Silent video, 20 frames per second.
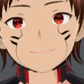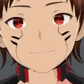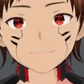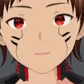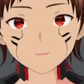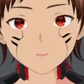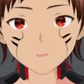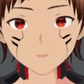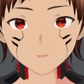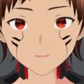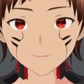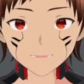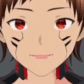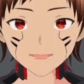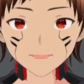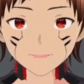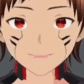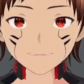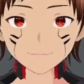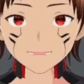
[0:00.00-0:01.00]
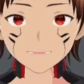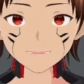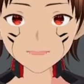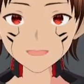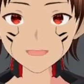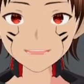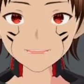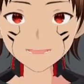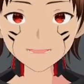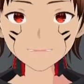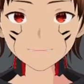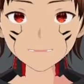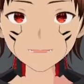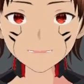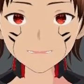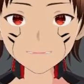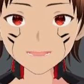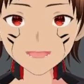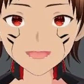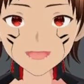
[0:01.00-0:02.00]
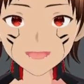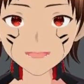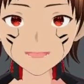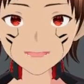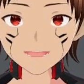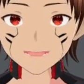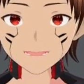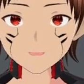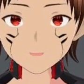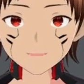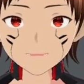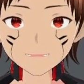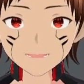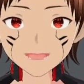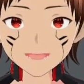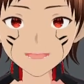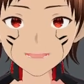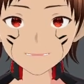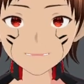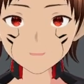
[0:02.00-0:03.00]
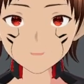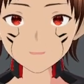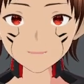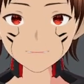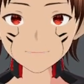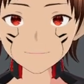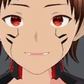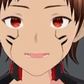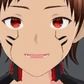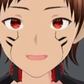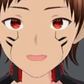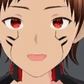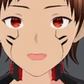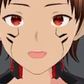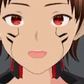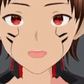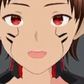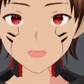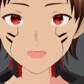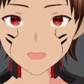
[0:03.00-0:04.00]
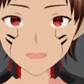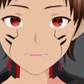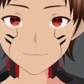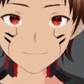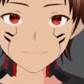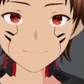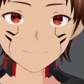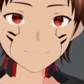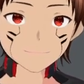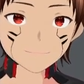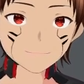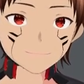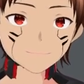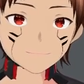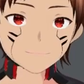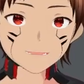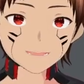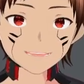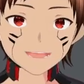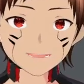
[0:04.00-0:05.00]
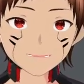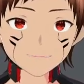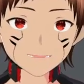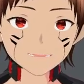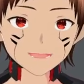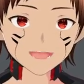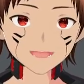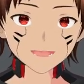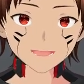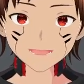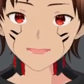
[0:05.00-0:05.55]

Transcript: What was Crisis Battlesuits? Okay, they were like 306. Oh, that's like,